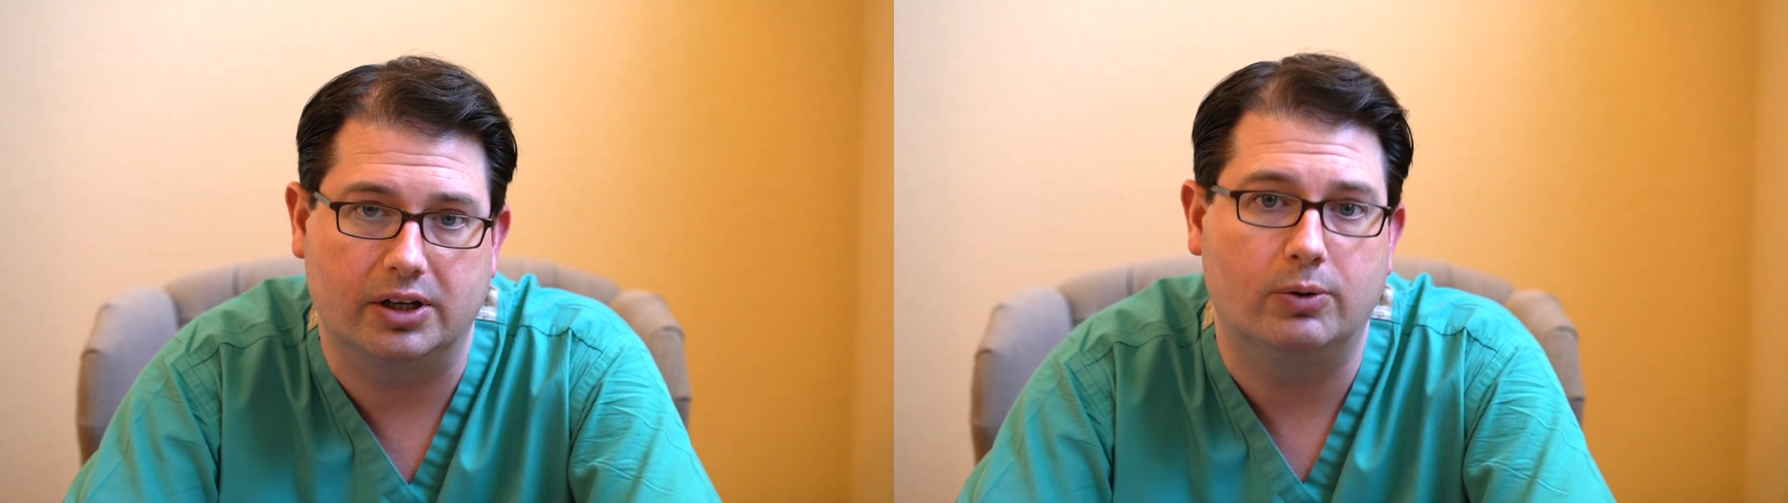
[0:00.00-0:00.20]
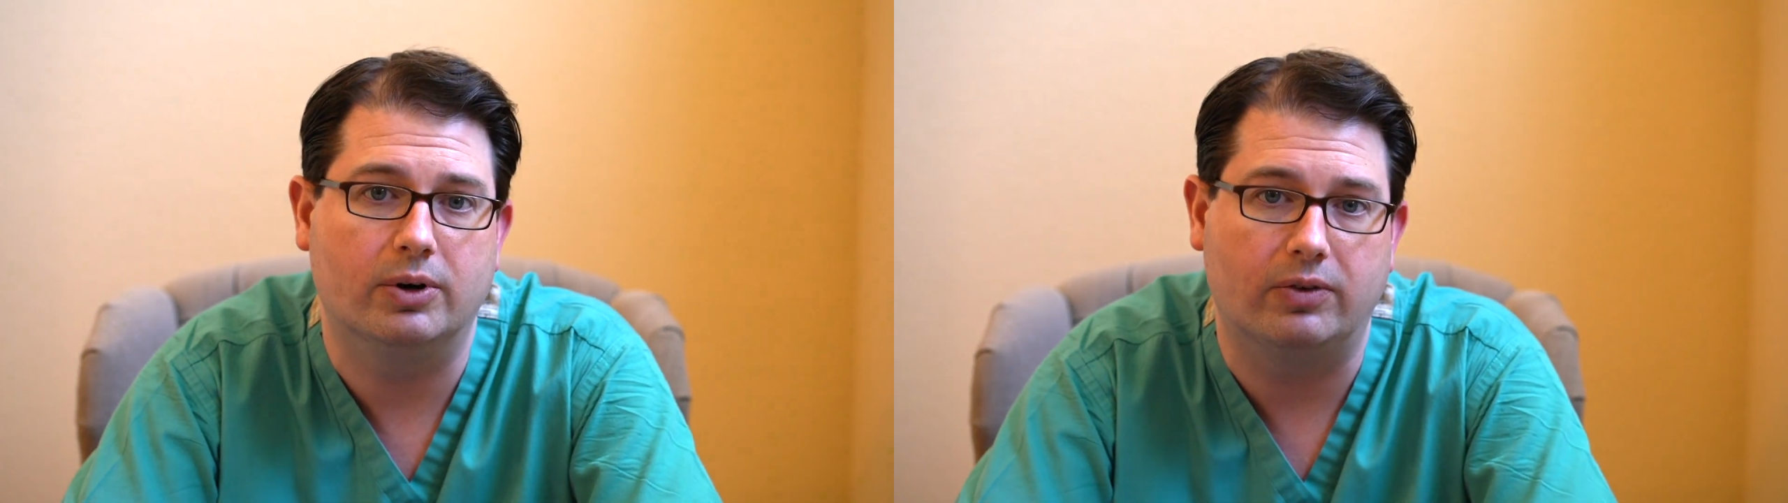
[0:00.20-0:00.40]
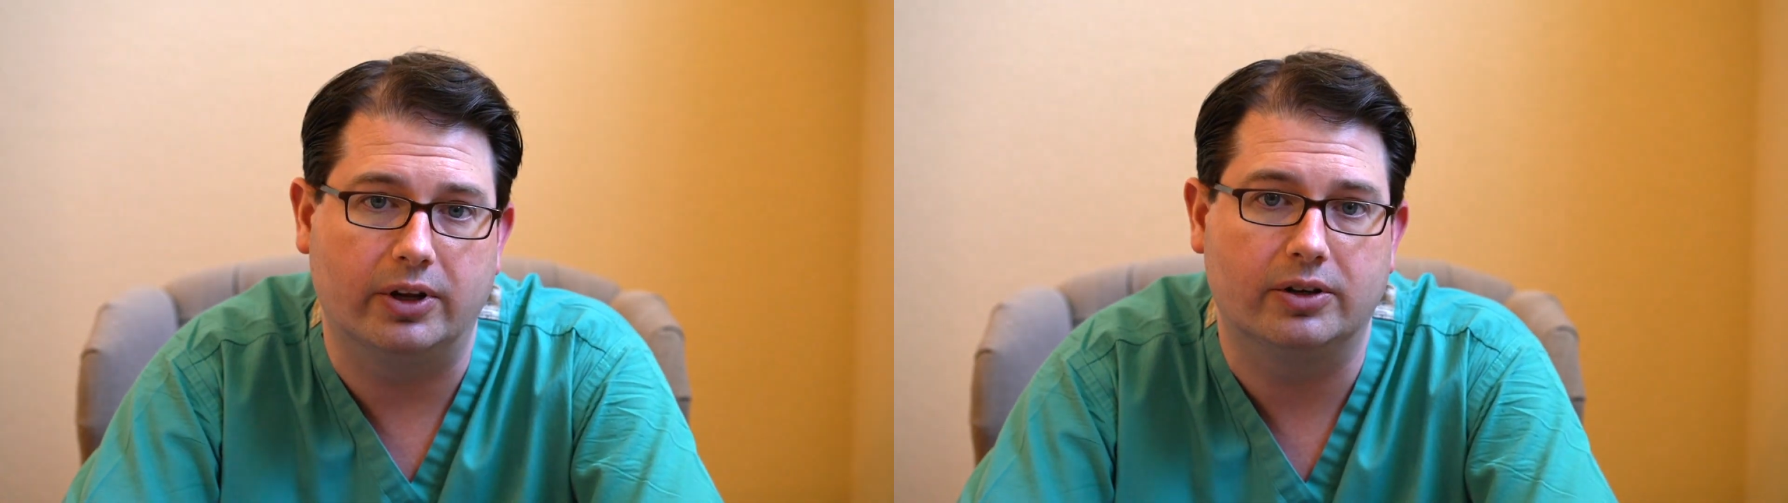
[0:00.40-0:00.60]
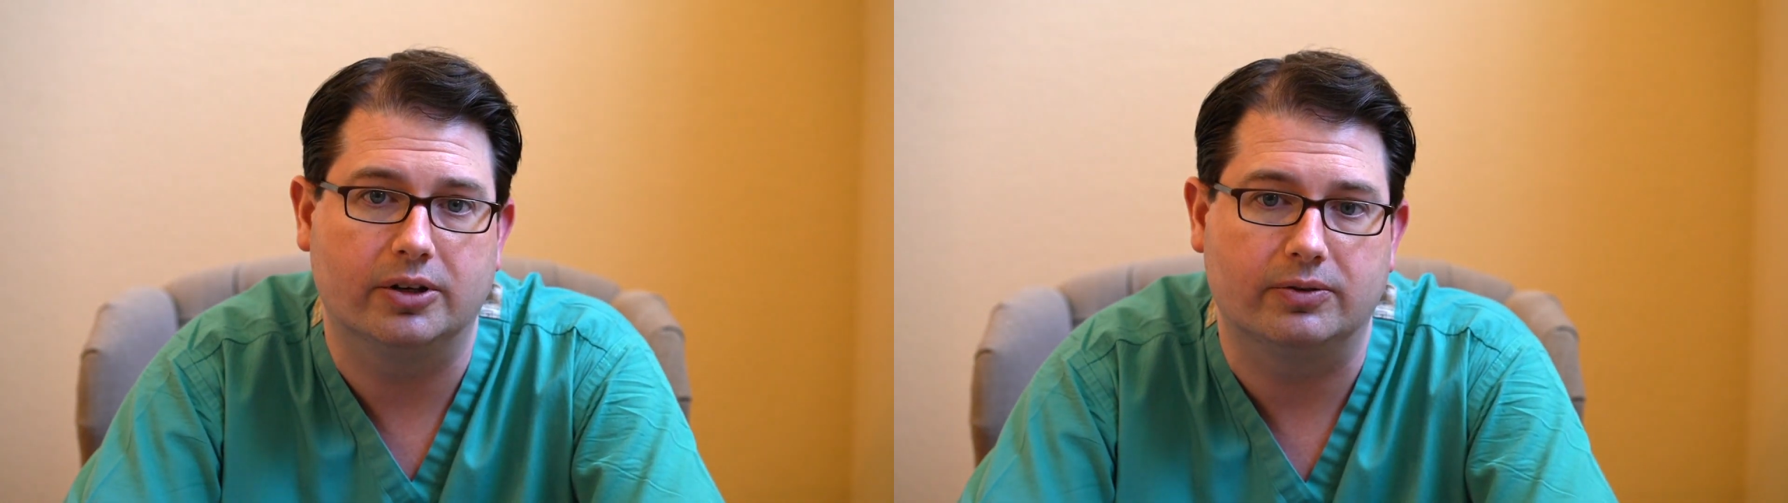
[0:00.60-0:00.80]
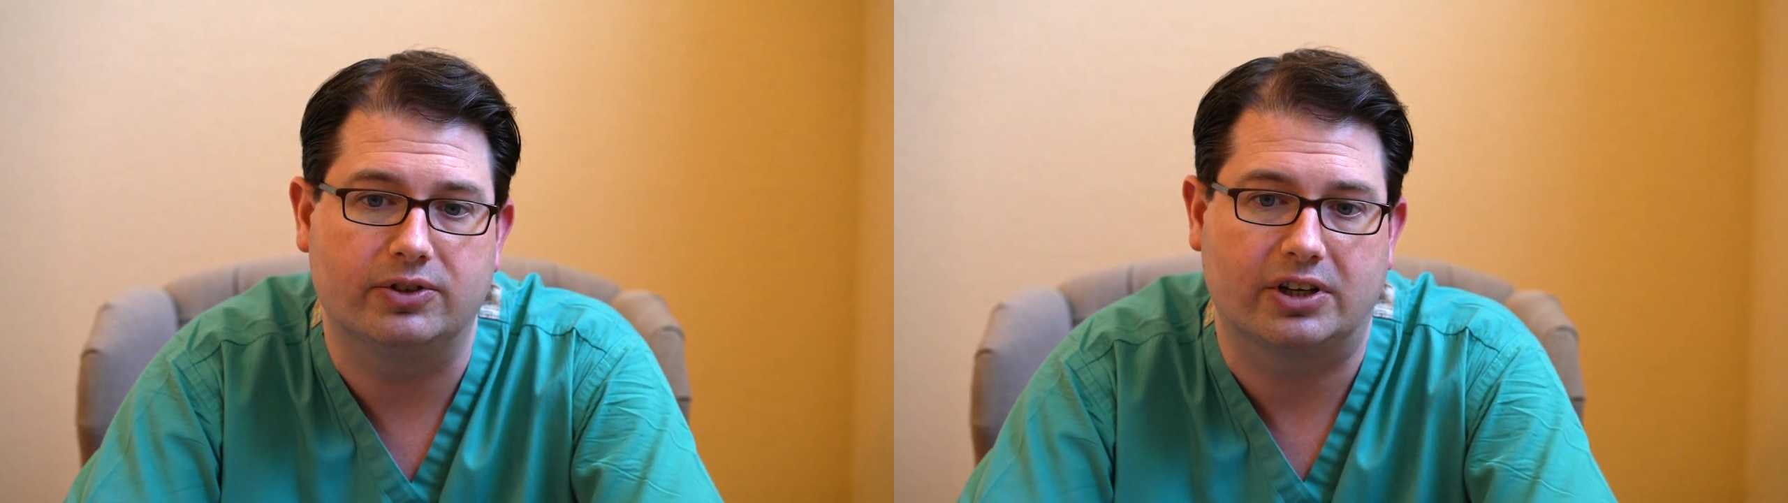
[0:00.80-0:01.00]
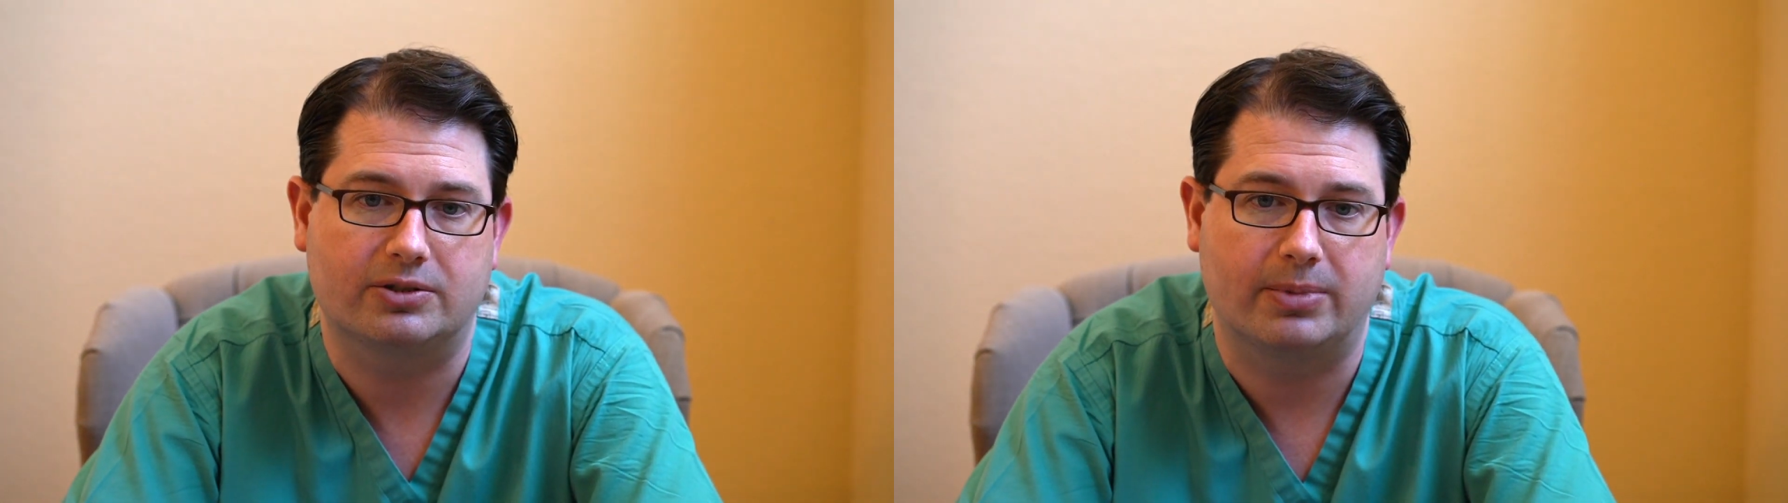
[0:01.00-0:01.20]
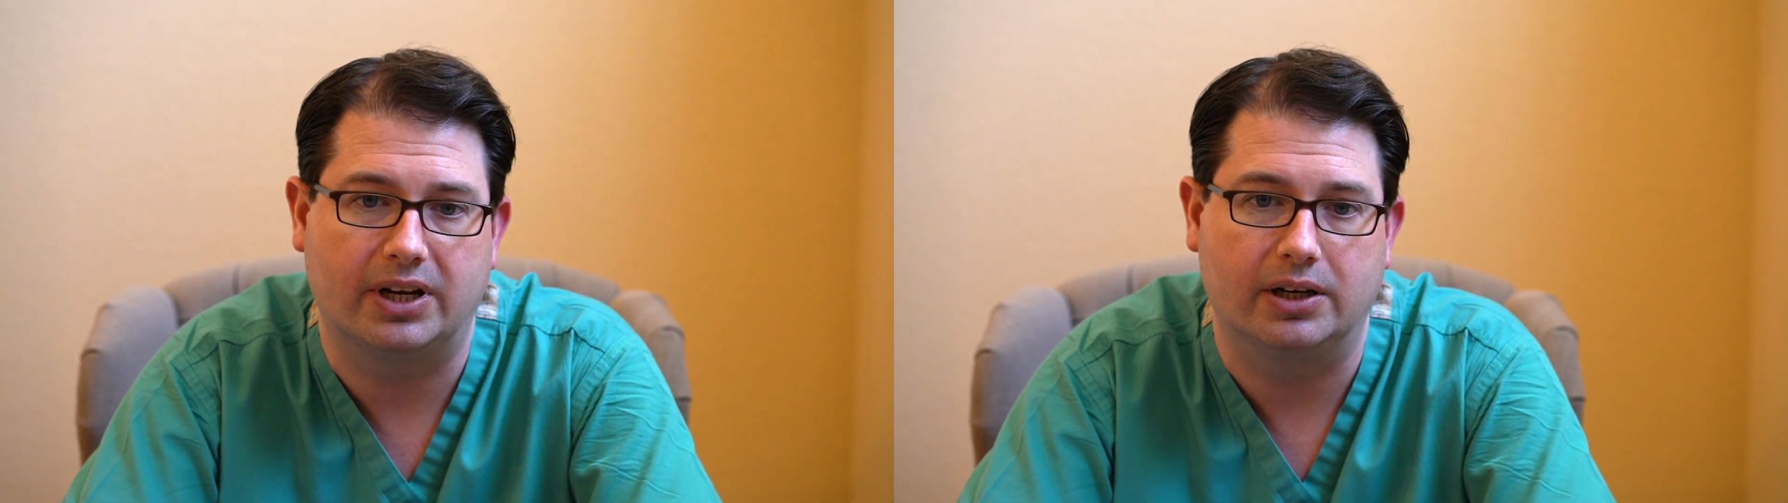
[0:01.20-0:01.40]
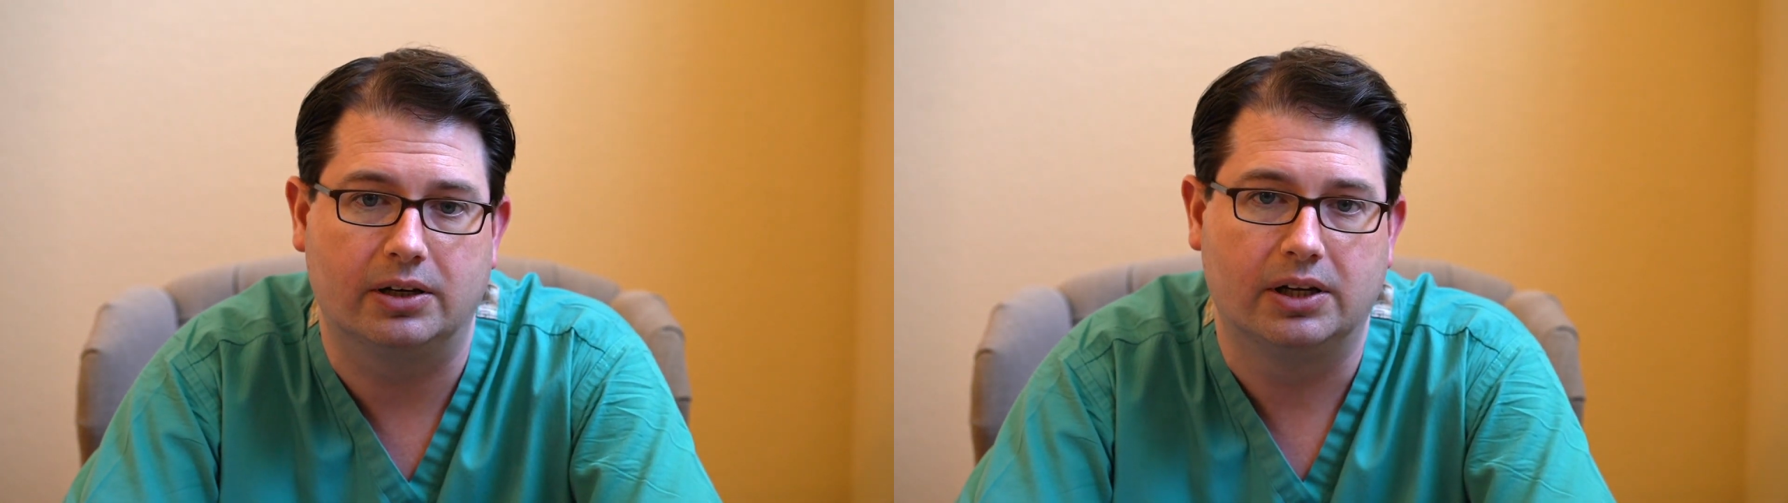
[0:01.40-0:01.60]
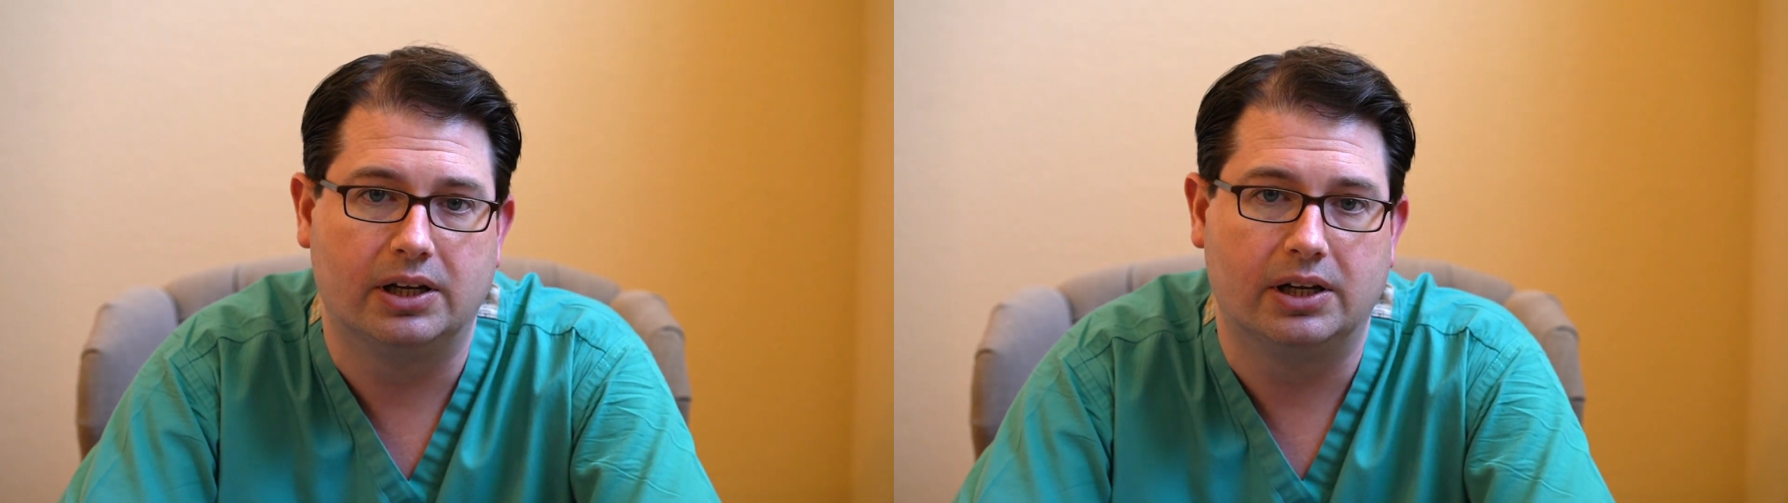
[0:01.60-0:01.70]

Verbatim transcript: equivalent of chest pain.